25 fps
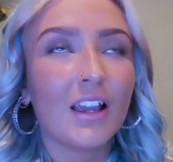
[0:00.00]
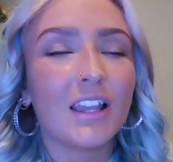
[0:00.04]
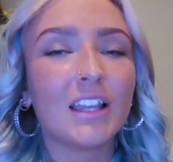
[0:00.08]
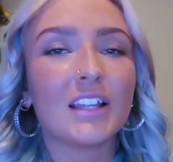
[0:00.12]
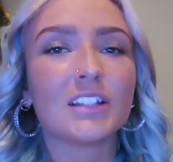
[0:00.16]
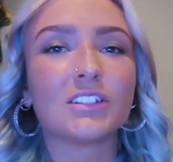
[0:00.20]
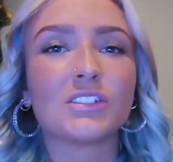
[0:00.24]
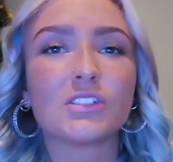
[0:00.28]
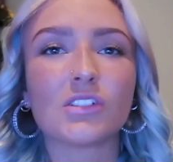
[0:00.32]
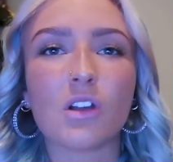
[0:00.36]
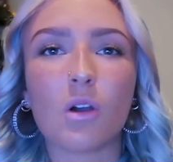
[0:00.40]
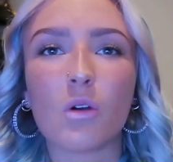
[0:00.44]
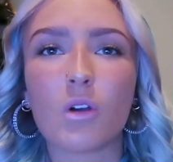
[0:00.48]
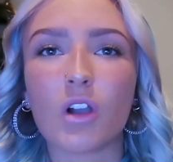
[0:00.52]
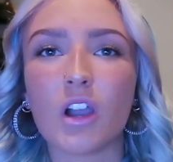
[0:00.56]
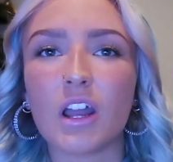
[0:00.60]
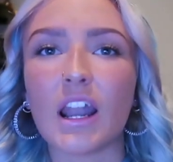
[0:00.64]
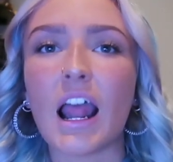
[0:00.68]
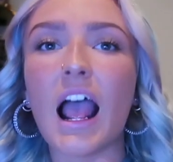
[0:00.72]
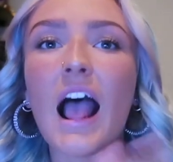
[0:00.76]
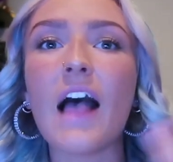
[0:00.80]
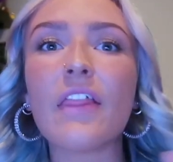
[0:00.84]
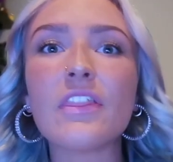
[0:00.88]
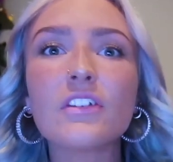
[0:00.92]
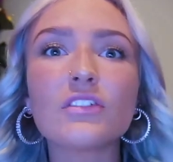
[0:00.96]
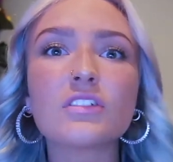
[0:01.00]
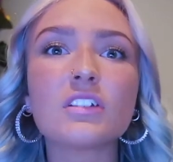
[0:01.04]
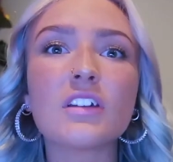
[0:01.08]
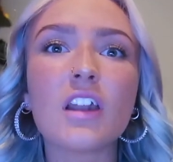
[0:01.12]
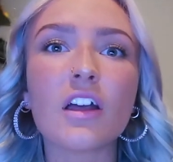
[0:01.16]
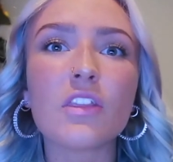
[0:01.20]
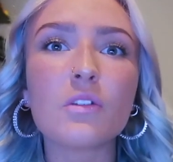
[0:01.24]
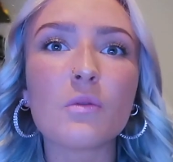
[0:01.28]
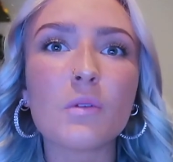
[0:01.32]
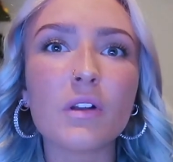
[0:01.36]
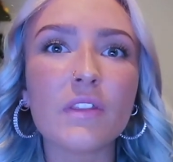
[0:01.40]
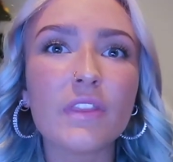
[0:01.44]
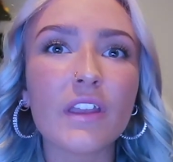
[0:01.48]
It's so good. And there's
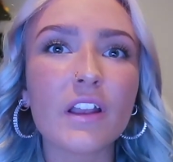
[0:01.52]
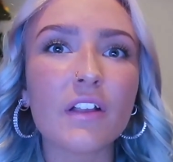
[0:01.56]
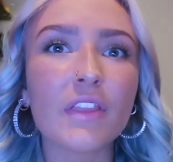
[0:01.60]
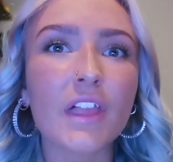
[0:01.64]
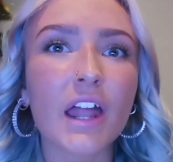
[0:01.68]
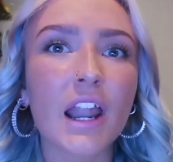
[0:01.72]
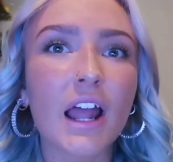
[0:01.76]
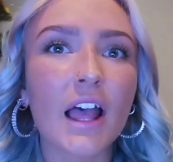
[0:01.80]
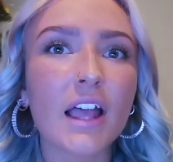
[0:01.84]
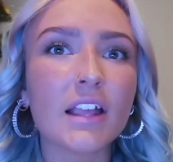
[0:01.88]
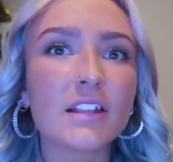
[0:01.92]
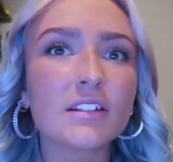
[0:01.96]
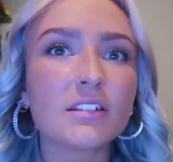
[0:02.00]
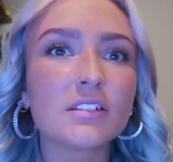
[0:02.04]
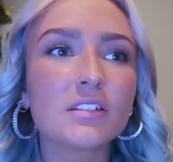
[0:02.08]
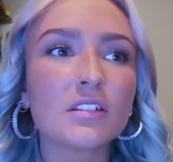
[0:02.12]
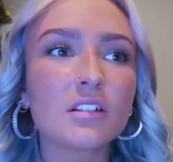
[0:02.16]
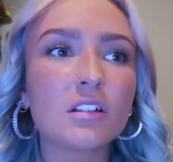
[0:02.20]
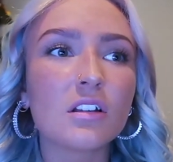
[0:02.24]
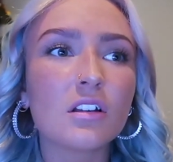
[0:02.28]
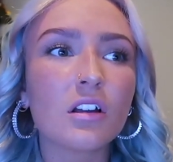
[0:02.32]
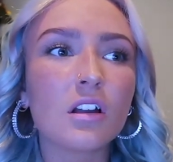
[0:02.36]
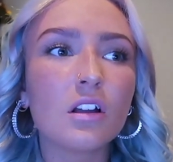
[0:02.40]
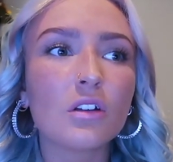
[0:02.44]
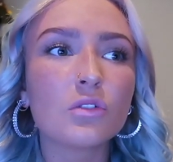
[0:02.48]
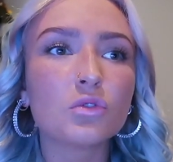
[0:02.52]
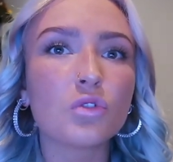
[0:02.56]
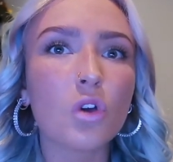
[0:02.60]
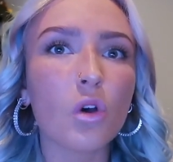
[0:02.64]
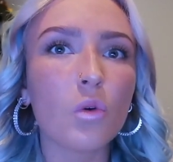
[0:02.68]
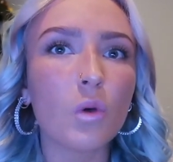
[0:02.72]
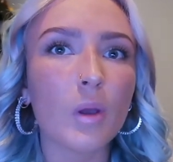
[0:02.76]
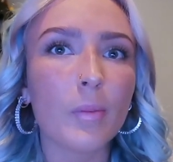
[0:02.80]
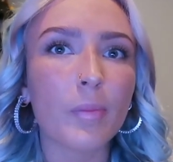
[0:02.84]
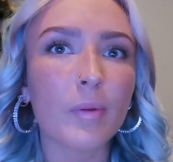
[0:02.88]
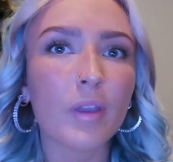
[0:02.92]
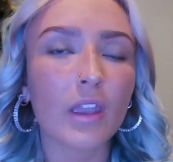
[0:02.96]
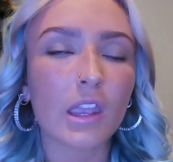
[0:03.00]
another one there that has
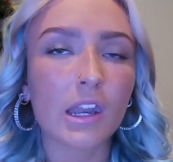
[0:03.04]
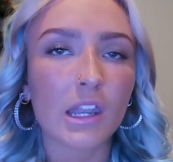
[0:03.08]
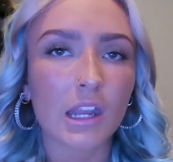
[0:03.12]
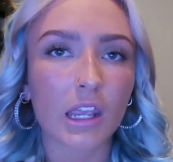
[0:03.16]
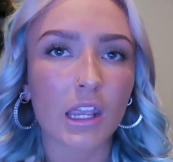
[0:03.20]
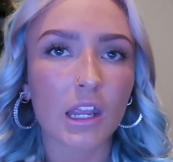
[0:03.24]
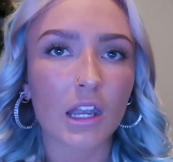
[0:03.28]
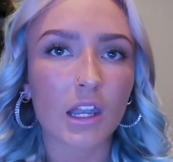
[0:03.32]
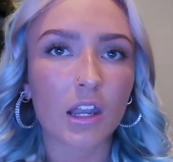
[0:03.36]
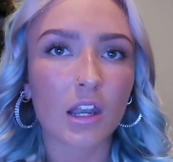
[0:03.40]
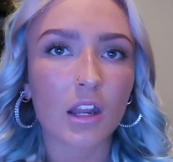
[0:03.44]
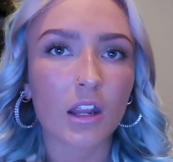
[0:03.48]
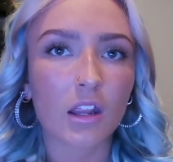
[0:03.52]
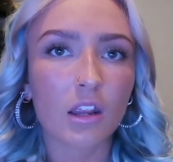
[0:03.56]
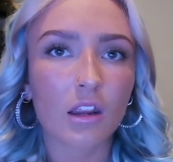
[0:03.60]
Dole Whip in it.